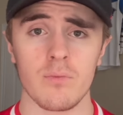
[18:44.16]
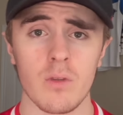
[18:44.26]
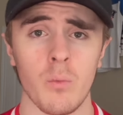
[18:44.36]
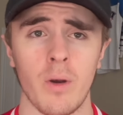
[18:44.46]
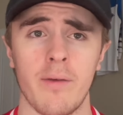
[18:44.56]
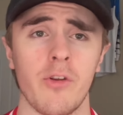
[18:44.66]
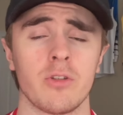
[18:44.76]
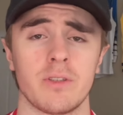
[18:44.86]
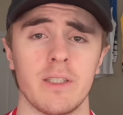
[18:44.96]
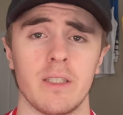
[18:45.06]
whenever you
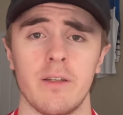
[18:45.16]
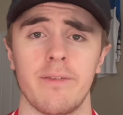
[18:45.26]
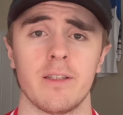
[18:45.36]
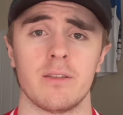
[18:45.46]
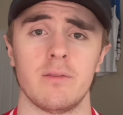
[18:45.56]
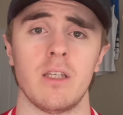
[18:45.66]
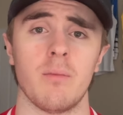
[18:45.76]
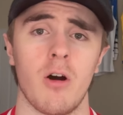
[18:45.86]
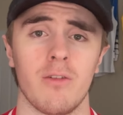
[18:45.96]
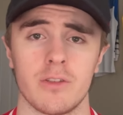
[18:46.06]
see a defensive
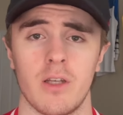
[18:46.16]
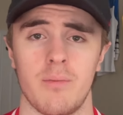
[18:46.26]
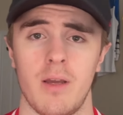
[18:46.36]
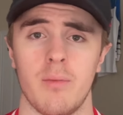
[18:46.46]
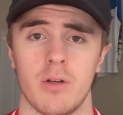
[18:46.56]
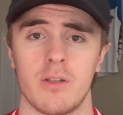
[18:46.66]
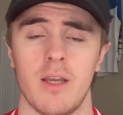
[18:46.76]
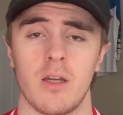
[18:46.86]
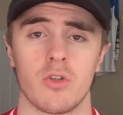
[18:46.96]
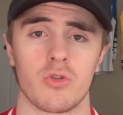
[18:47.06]
team all of a sudden be able to
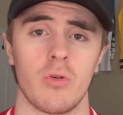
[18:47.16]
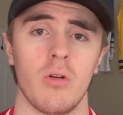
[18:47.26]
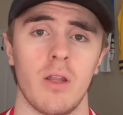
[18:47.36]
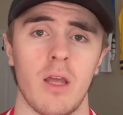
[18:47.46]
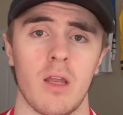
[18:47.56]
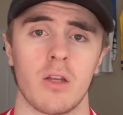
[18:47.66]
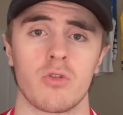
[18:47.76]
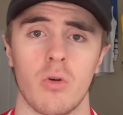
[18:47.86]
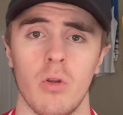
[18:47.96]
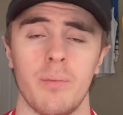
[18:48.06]
take control and
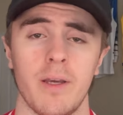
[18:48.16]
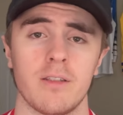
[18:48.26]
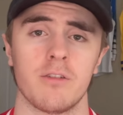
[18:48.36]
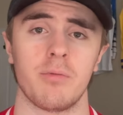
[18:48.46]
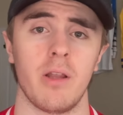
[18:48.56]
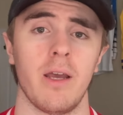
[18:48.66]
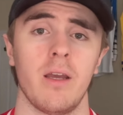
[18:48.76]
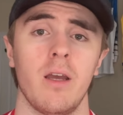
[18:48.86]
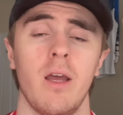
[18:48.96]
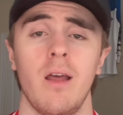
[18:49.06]
control the pace of
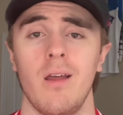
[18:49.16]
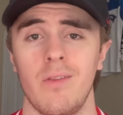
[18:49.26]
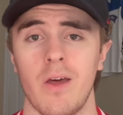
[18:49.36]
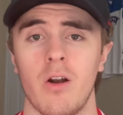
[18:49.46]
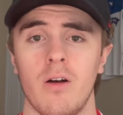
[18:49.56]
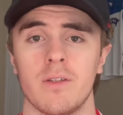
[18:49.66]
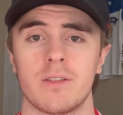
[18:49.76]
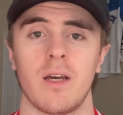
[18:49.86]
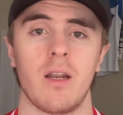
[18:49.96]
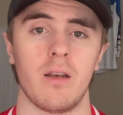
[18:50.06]
play, then all of a
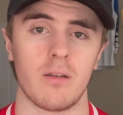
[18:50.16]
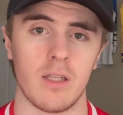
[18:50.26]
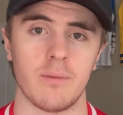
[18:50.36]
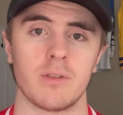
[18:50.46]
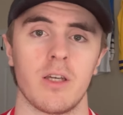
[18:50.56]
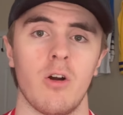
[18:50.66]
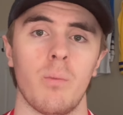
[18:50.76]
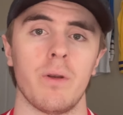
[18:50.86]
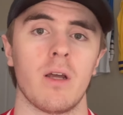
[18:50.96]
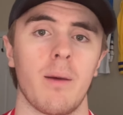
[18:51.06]
sudden teams get
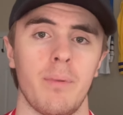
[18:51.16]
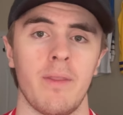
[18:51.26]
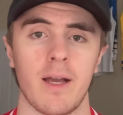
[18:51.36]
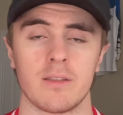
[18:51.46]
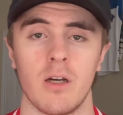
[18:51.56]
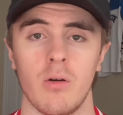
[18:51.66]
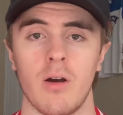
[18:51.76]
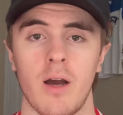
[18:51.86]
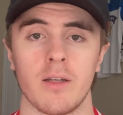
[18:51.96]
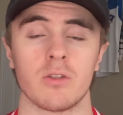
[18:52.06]
opened up, and that's how a
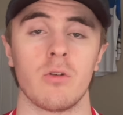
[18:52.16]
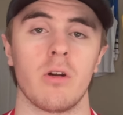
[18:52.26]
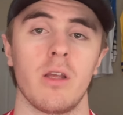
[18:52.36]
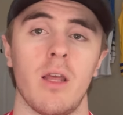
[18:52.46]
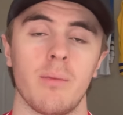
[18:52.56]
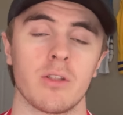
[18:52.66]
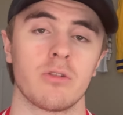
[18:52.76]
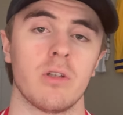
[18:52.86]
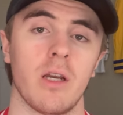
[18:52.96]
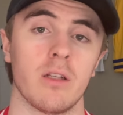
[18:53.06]
high-scoring game gets
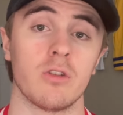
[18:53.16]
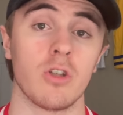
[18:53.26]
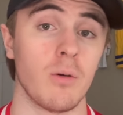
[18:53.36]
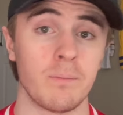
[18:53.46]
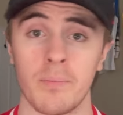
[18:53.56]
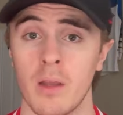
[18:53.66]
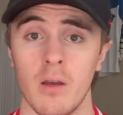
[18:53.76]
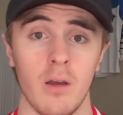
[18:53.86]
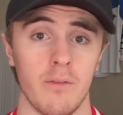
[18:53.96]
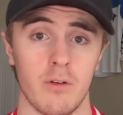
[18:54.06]
created. So
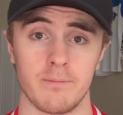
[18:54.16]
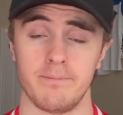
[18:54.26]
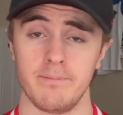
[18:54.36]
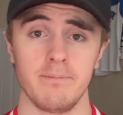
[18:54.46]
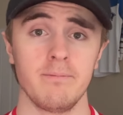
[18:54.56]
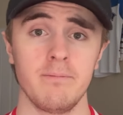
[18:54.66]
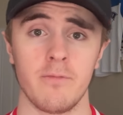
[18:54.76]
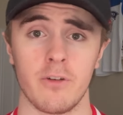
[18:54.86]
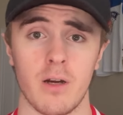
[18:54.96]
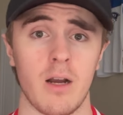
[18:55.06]
for
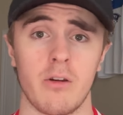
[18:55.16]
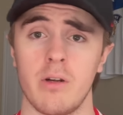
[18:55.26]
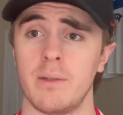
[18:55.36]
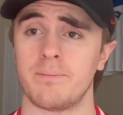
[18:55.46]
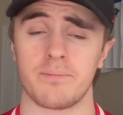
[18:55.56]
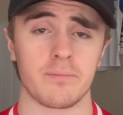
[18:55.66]
Hungary,